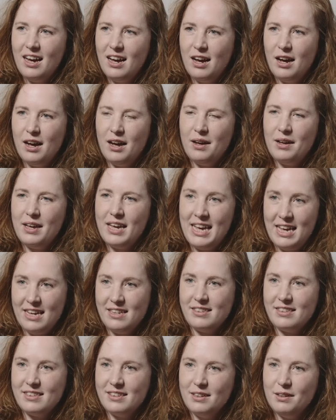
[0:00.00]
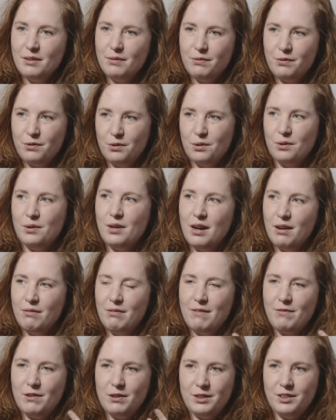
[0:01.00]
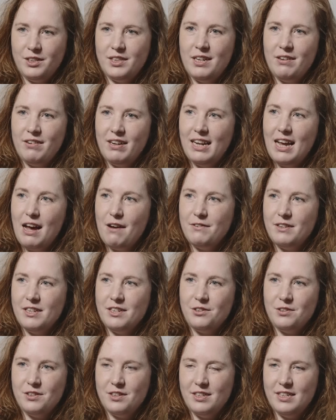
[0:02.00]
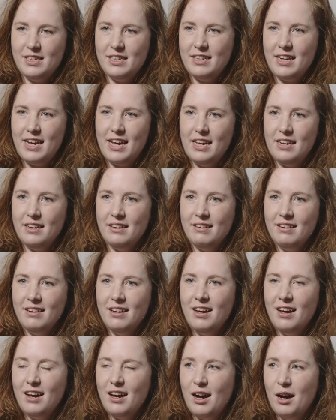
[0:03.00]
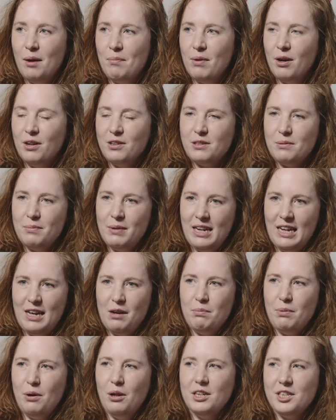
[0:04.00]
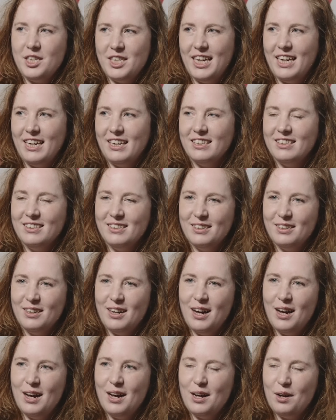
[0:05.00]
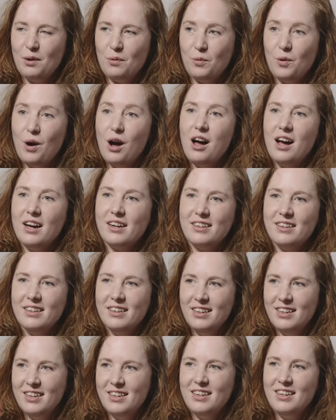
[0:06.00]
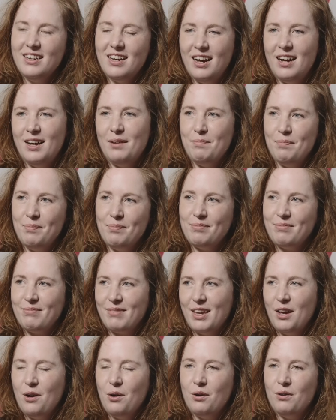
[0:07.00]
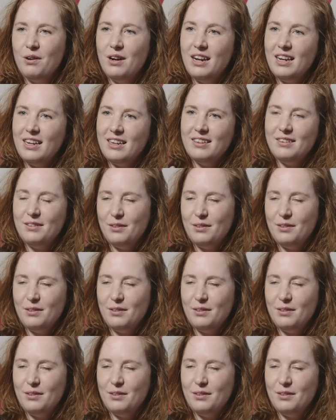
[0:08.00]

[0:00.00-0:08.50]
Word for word: uh, is for a revolutionary left interested in um, ultimately abolishing uh, work. Um, or it,